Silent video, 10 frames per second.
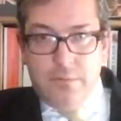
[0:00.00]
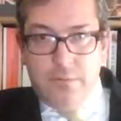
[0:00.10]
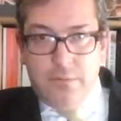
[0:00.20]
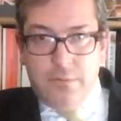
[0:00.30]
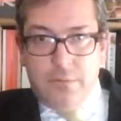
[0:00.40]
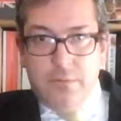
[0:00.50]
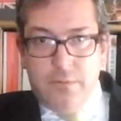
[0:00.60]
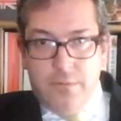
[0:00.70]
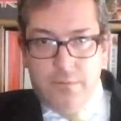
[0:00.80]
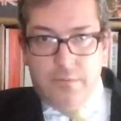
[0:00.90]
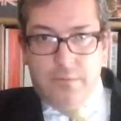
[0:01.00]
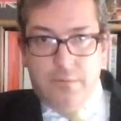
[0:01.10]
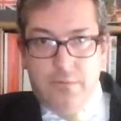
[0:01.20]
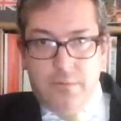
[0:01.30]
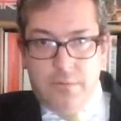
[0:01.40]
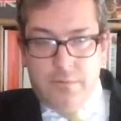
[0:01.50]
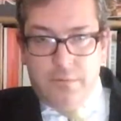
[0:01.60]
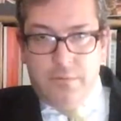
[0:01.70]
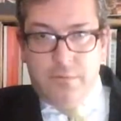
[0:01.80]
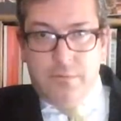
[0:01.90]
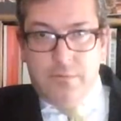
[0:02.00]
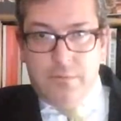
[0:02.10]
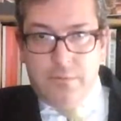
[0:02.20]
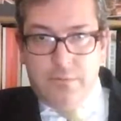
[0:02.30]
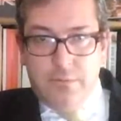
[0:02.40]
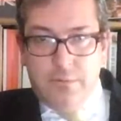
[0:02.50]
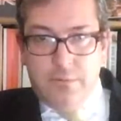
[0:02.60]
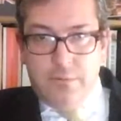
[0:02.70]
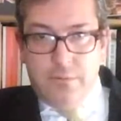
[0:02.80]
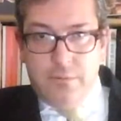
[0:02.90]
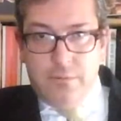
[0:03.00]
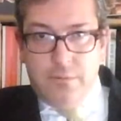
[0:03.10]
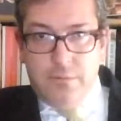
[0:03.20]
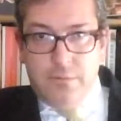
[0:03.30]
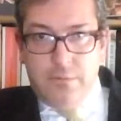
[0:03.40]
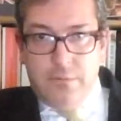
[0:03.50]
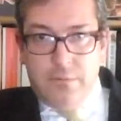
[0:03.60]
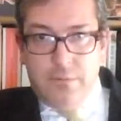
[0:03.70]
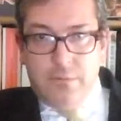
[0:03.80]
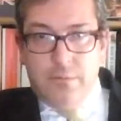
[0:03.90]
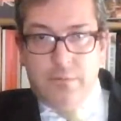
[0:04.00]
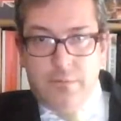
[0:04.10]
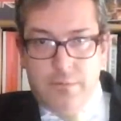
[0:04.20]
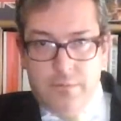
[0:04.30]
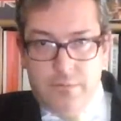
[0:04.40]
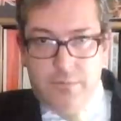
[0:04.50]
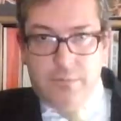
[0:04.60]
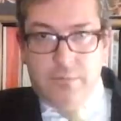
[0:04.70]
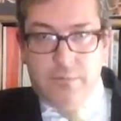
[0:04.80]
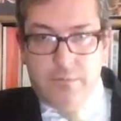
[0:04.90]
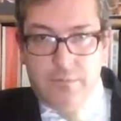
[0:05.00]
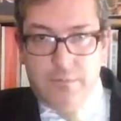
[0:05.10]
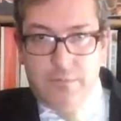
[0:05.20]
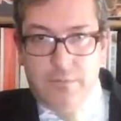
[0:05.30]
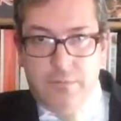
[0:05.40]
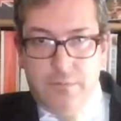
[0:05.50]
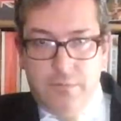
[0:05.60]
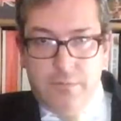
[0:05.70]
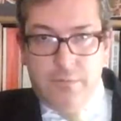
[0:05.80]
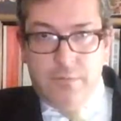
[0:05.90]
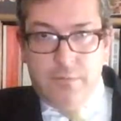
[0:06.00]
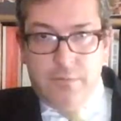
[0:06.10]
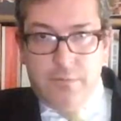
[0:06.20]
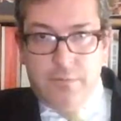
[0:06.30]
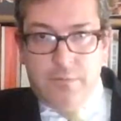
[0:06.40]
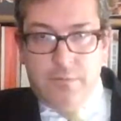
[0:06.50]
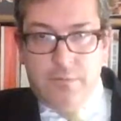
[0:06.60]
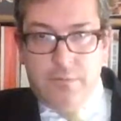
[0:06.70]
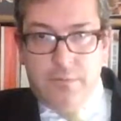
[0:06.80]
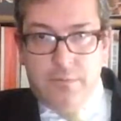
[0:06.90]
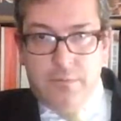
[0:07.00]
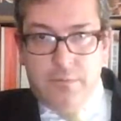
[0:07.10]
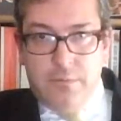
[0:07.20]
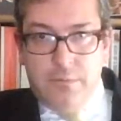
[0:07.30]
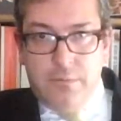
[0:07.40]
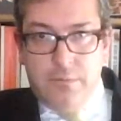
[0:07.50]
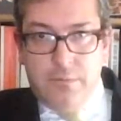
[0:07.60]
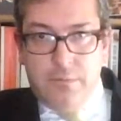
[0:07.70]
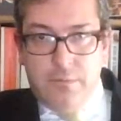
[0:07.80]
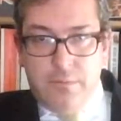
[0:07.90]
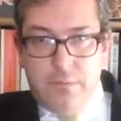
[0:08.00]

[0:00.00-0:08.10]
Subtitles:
(silent)